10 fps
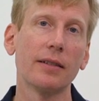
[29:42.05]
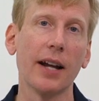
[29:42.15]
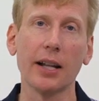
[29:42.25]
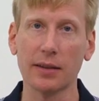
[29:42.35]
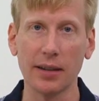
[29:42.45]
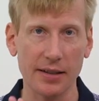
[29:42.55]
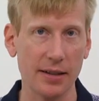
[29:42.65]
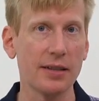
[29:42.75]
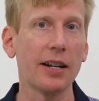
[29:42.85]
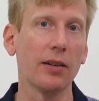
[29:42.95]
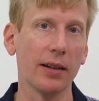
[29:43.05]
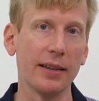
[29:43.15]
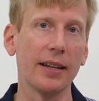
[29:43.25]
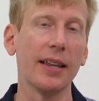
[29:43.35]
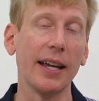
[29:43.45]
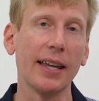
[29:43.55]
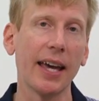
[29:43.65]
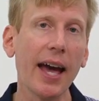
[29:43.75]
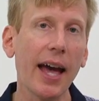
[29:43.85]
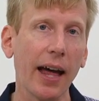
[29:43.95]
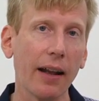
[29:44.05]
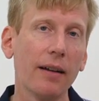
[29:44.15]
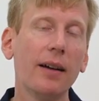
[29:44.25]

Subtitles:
not necessarily that they can,